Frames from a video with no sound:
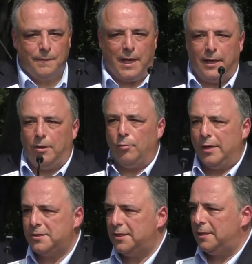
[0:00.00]
Thank you,
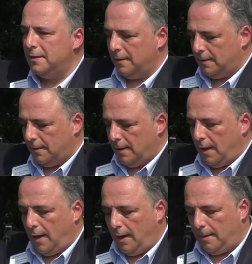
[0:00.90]
Rusty.
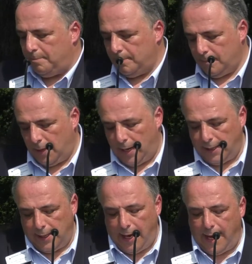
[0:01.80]
Um,
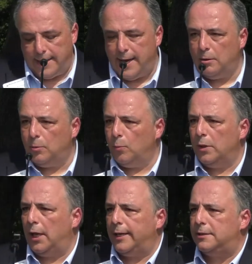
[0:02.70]
I, I, now
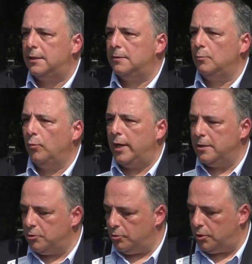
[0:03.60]
would like to
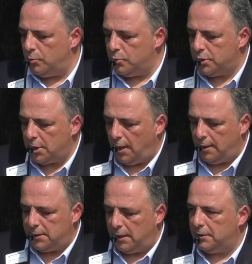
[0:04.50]
reintroduce
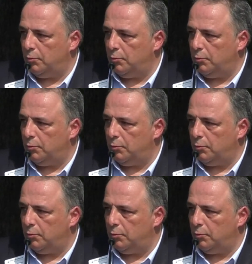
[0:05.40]
uh, Dr.